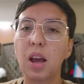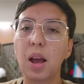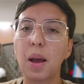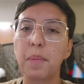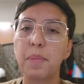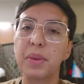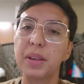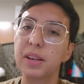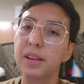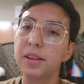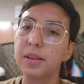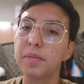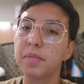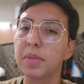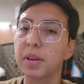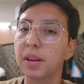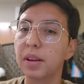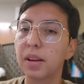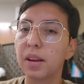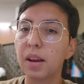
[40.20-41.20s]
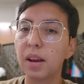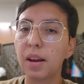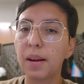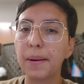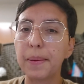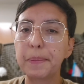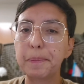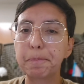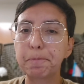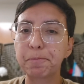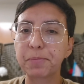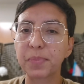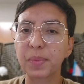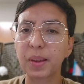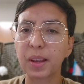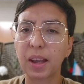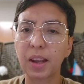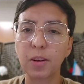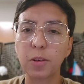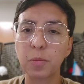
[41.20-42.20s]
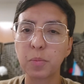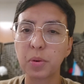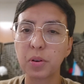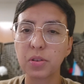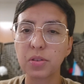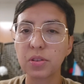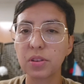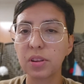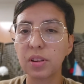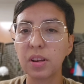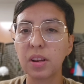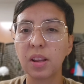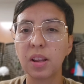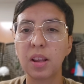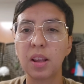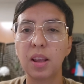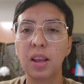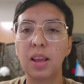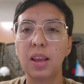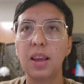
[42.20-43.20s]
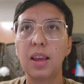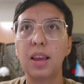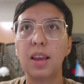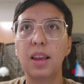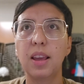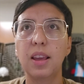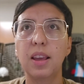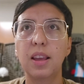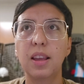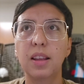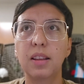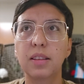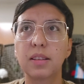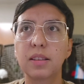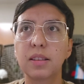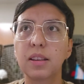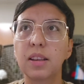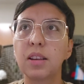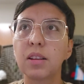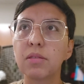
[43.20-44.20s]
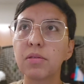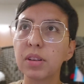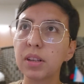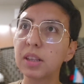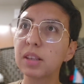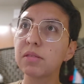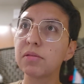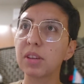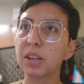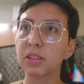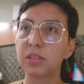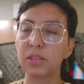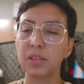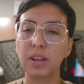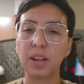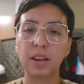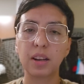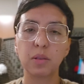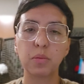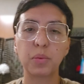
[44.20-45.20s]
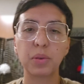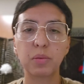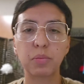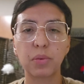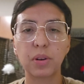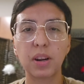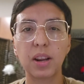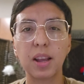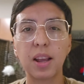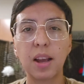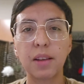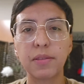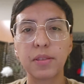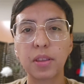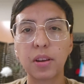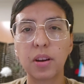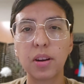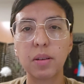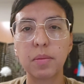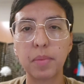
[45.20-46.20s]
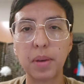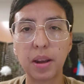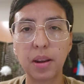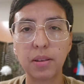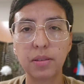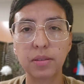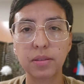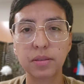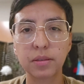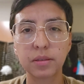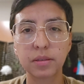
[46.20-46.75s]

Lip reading: medium kind of person, and it really resonated with what I have thought about